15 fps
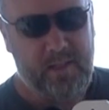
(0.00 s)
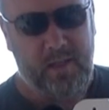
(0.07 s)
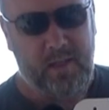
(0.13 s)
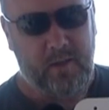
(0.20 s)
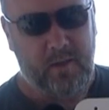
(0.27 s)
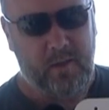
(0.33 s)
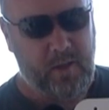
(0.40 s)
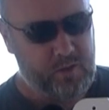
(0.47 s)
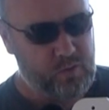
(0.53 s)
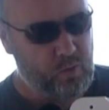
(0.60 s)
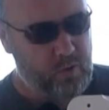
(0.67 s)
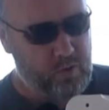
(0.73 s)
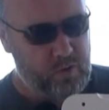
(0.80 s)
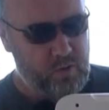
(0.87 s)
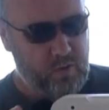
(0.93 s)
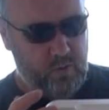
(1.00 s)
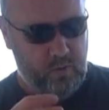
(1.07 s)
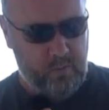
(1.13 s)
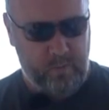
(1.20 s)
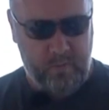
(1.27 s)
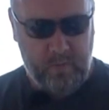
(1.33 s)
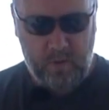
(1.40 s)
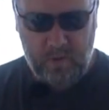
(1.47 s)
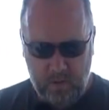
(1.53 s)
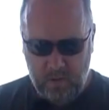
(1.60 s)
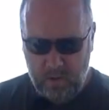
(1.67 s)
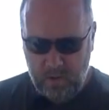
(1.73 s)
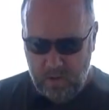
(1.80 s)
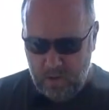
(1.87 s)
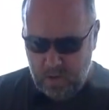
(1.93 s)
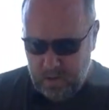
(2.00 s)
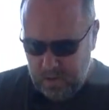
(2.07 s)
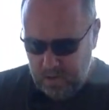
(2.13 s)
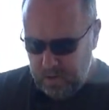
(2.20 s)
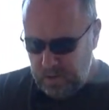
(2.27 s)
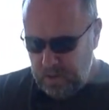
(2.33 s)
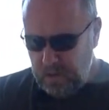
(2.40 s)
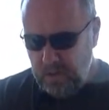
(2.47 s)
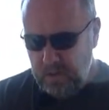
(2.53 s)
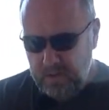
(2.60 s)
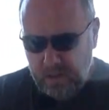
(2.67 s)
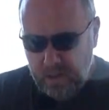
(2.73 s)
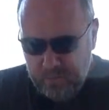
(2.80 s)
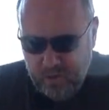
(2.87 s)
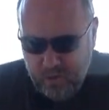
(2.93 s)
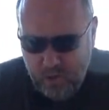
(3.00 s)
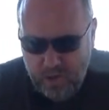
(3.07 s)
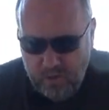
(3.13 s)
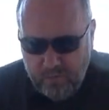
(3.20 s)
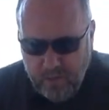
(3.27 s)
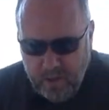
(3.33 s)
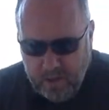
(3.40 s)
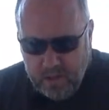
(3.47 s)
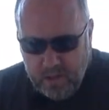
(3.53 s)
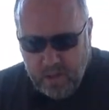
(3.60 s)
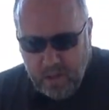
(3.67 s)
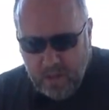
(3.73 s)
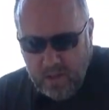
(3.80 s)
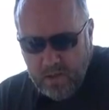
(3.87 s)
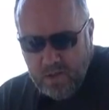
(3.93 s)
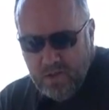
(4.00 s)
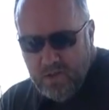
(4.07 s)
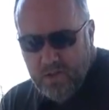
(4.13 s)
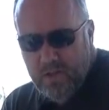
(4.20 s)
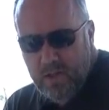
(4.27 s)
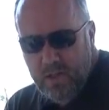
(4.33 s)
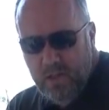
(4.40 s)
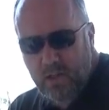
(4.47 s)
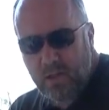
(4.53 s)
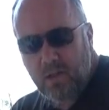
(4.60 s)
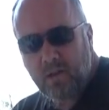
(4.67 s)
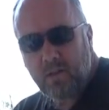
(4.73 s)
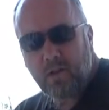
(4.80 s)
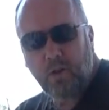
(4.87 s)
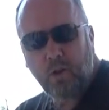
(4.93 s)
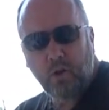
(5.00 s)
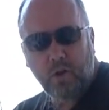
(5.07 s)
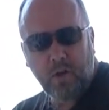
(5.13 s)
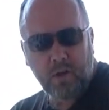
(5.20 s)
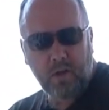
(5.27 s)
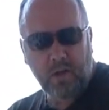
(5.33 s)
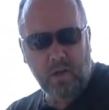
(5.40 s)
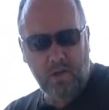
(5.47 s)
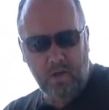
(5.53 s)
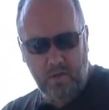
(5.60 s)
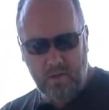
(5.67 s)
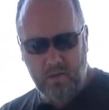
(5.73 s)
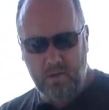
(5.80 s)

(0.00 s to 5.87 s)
it. That's all you do. It comes in quite a funky steel look here.